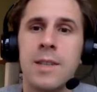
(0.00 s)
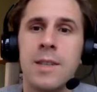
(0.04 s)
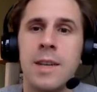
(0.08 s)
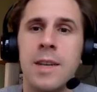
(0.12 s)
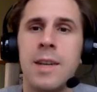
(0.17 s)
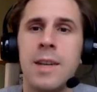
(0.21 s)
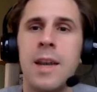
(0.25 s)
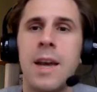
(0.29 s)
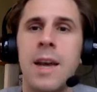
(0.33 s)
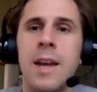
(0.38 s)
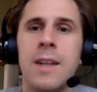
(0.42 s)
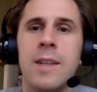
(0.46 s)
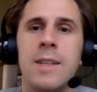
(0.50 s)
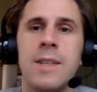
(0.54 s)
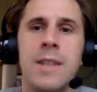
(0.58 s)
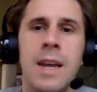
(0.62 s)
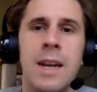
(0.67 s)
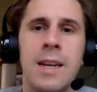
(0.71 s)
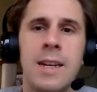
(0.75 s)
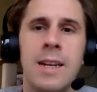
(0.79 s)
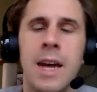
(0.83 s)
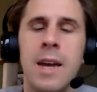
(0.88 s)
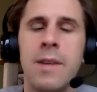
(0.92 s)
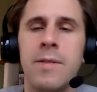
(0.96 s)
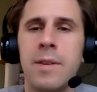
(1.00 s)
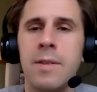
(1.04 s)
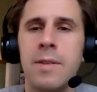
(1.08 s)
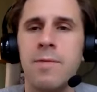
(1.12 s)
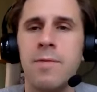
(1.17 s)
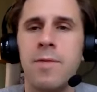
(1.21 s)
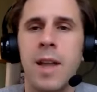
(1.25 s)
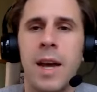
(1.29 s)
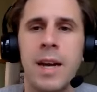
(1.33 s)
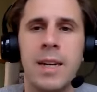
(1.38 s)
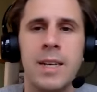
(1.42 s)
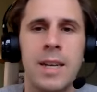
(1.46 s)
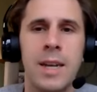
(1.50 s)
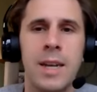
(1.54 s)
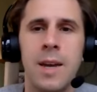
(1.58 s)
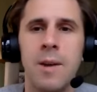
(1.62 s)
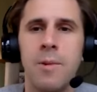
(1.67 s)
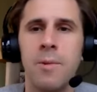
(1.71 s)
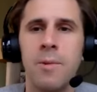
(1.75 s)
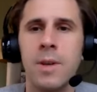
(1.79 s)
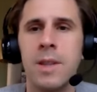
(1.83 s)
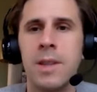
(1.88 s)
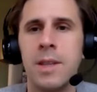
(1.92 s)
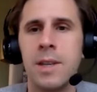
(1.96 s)
and instead kind of inflecting
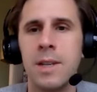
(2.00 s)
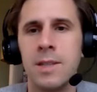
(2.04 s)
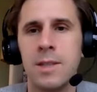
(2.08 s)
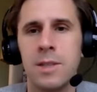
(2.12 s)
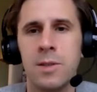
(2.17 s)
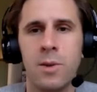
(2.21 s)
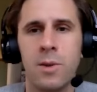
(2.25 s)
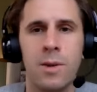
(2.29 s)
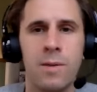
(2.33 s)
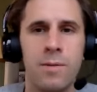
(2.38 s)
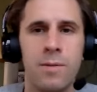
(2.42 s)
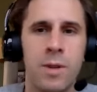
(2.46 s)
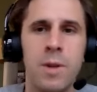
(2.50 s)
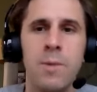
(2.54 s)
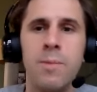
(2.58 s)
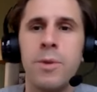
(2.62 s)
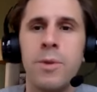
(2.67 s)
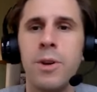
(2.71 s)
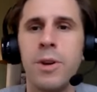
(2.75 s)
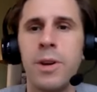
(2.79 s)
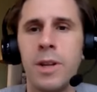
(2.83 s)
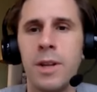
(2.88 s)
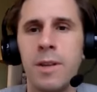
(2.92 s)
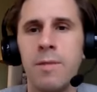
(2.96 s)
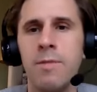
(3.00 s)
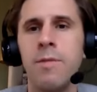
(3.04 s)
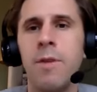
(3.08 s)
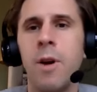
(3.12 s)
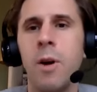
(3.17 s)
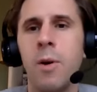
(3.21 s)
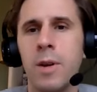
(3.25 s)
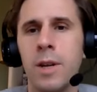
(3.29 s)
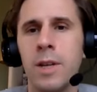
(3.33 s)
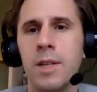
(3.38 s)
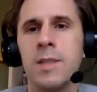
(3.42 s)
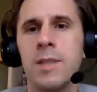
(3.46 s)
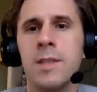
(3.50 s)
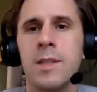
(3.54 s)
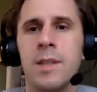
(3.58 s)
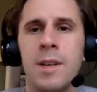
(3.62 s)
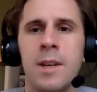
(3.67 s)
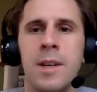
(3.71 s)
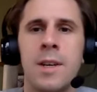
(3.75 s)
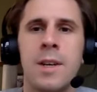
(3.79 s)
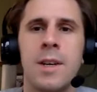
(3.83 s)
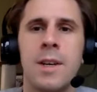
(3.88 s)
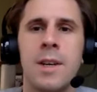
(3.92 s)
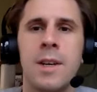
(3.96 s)
it with this sort of community focused
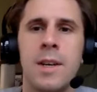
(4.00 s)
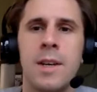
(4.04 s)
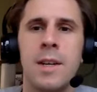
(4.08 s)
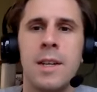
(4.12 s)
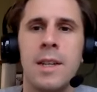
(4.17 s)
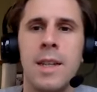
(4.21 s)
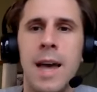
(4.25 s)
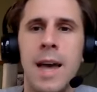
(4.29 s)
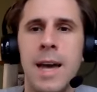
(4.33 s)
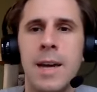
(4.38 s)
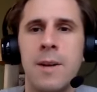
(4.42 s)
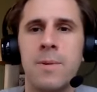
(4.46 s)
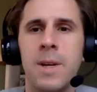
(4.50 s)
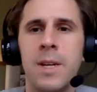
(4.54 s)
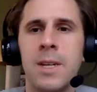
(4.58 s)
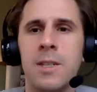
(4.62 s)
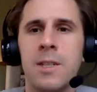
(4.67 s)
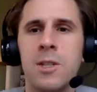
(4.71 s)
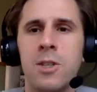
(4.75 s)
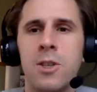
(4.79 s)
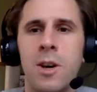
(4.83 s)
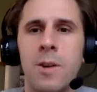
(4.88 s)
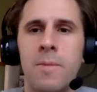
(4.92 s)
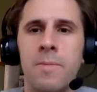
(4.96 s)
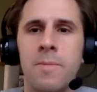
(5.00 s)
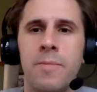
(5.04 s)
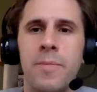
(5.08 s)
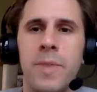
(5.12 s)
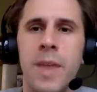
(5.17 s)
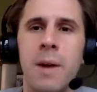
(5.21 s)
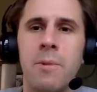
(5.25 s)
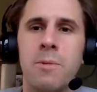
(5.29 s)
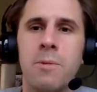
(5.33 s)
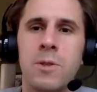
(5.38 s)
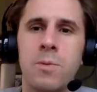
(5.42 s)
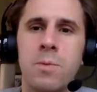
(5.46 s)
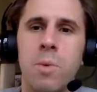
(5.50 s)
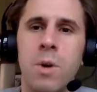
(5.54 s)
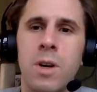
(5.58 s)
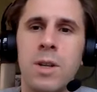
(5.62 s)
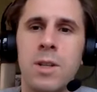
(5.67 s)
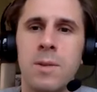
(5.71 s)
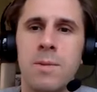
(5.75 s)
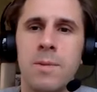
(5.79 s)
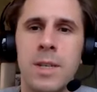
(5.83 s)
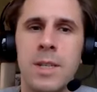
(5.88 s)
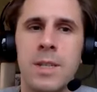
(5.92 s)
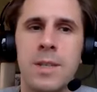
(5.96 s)
language. So that was one
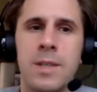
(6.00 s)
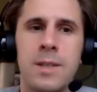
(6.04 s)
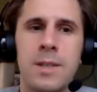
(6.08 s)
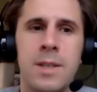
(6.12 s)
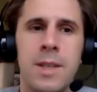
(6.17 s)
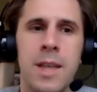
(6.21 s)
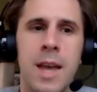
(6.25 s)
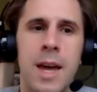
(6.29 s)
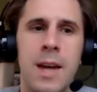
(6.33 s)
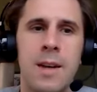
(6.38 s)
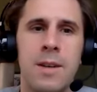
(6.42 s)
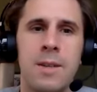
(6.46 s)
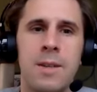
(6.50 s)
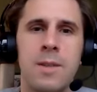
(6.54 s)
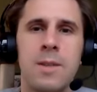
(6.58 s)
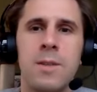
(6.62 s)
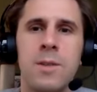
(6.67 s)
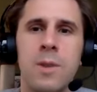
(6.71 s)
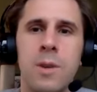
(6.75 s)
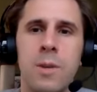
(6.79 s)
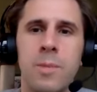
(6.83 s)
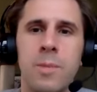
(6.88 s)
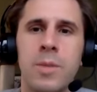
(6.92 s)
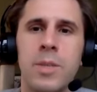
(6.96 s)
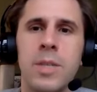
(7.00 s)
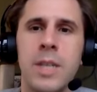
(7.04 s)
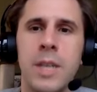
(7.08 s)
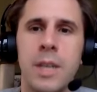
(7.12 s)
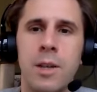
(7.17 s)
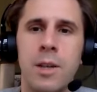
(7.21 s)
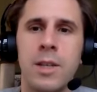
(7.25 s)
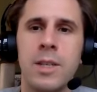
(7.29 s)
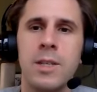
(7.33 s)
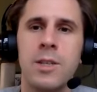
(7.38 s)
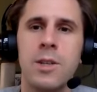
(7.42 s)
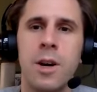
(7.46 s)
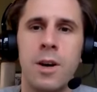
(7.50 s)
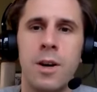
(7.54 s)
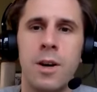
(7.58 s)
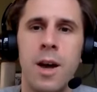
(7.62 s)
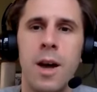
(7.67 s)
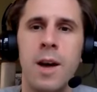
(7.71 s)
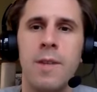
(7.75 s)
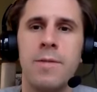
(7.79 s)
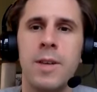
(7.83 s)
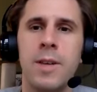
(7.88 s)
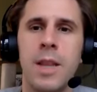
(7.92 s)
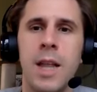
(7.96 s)
of the reasons that sort of particularly turned
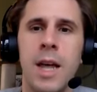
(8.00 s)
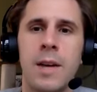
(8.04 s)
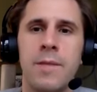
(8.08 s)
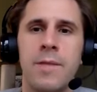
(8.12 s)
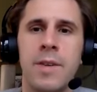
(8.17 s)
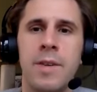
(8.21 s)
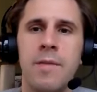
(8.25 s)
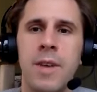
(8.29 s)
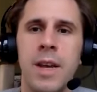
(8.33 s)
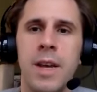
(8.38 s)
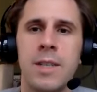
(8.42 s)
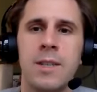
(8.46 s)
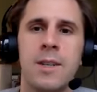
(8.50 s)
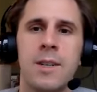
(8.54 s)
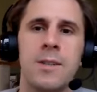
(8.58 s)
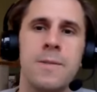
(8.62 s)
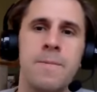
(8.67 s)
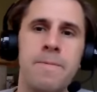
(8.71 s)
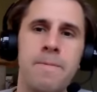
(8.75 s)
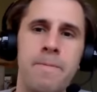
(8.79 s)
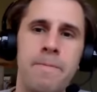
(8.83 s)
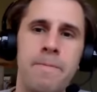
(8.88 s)
off a lot of investors.